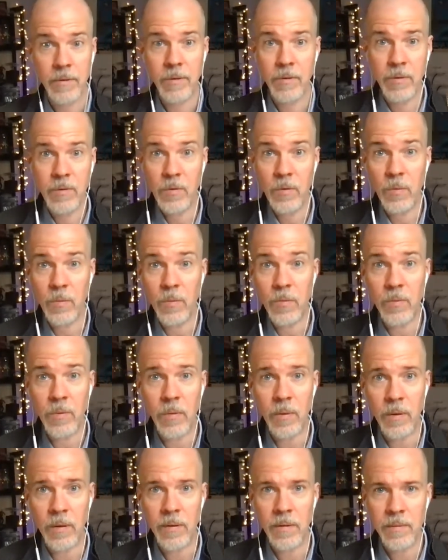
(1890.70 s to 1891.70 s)

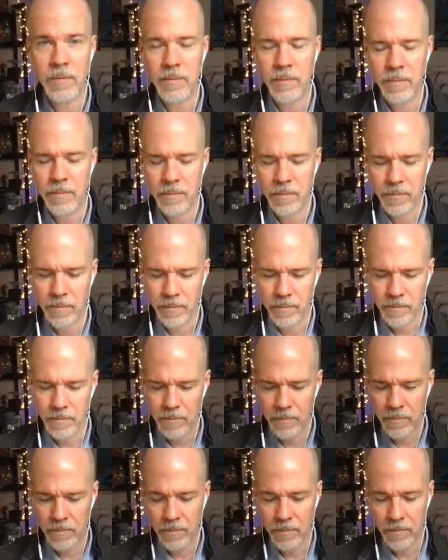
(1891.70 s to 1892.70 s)
Cool.
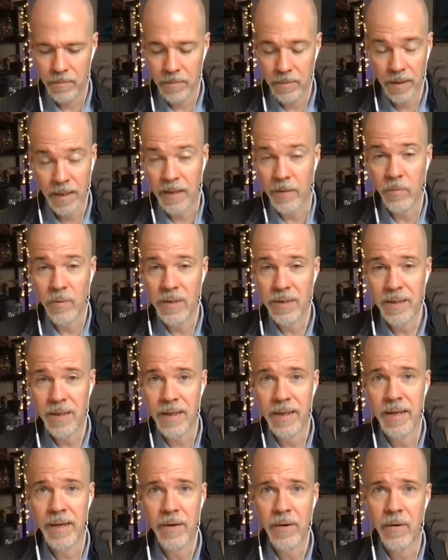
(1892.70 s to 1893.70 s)
I want
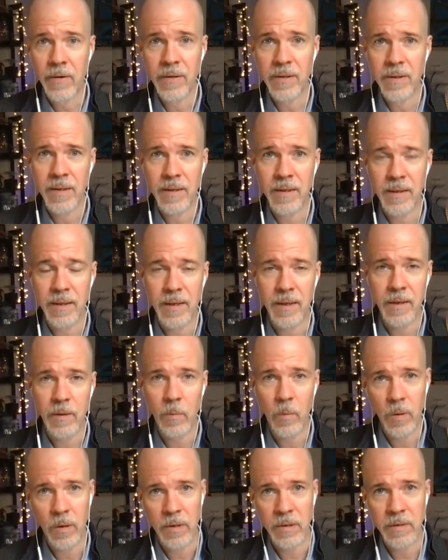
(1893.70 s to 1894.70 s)
the AR thing that I
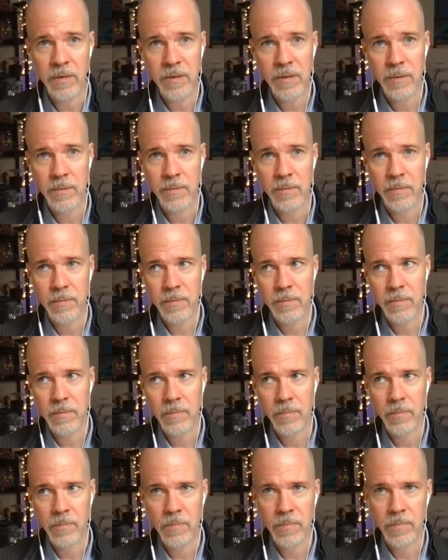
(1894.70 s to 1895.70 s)
want.
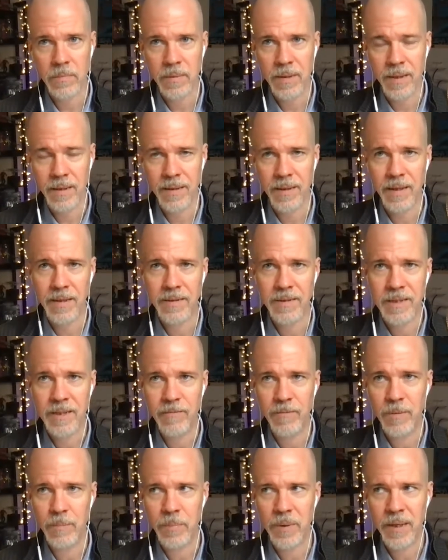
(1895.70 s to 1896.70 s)
Can that save
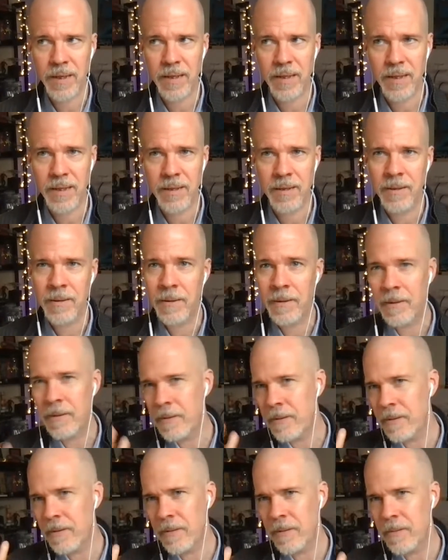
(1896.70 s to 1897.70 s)
the planet?
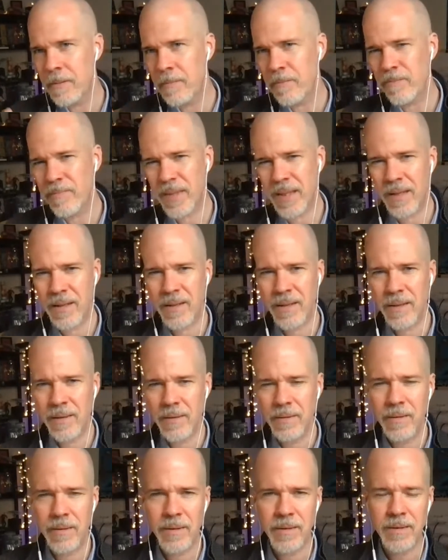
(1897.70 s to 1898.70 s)

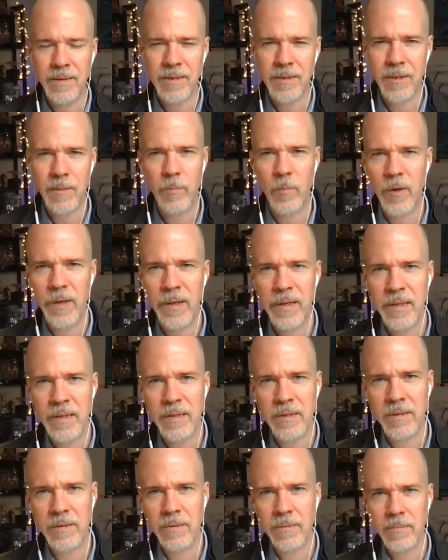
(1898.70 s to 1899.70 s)
In some
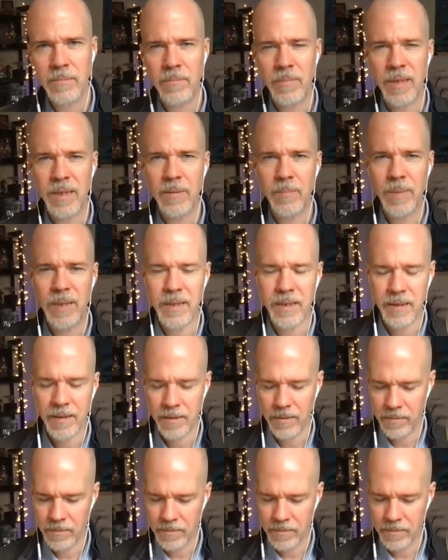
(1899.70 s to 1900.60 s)
ways, maybe.